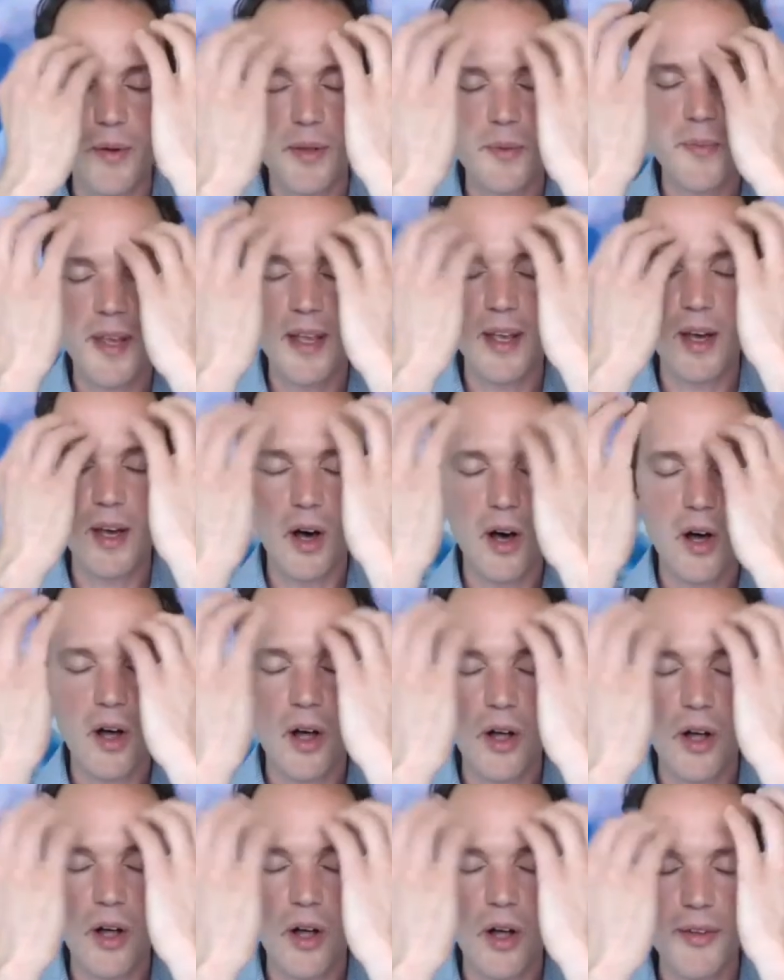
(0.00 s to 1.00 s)
me,
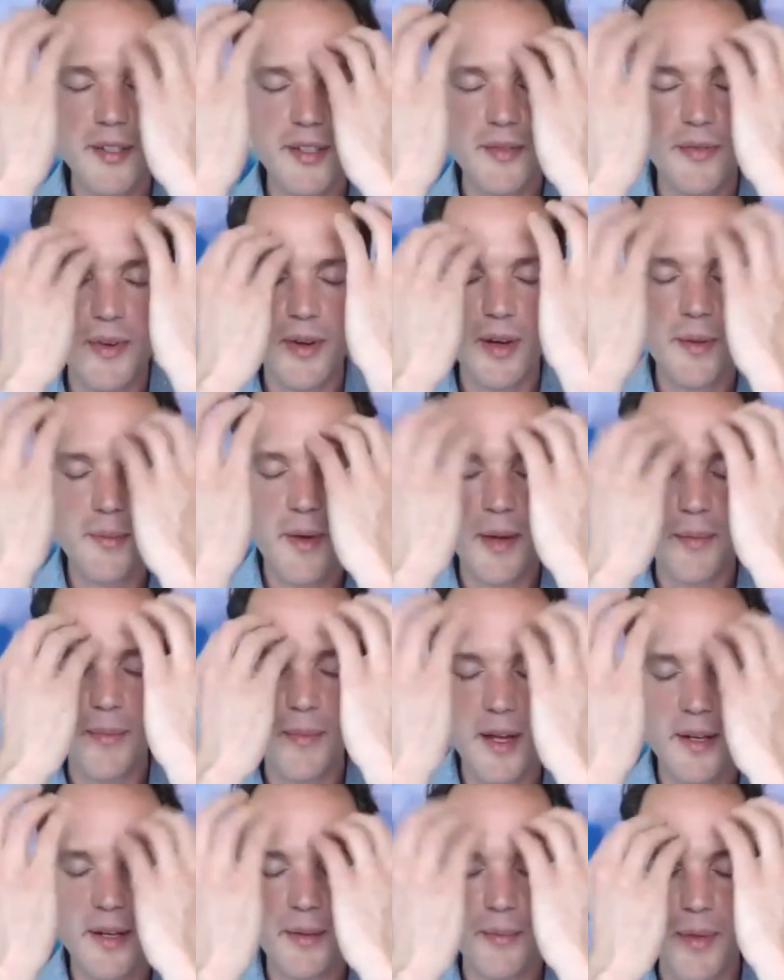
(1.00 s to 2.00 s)
all this fear in my
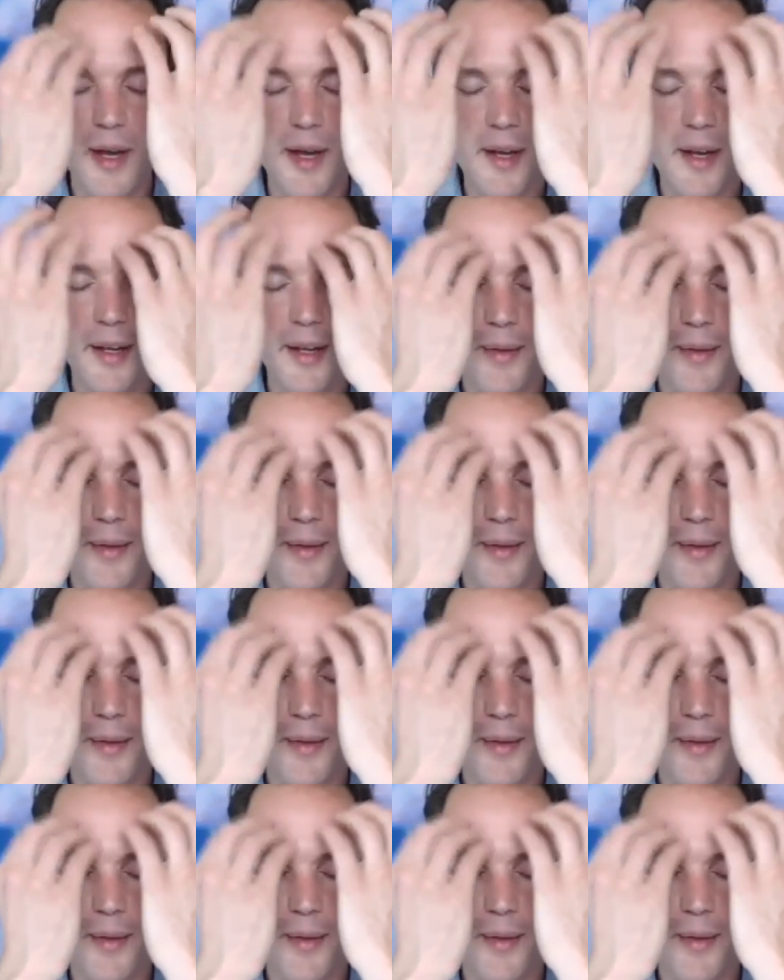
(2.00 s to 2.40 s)
mind and body.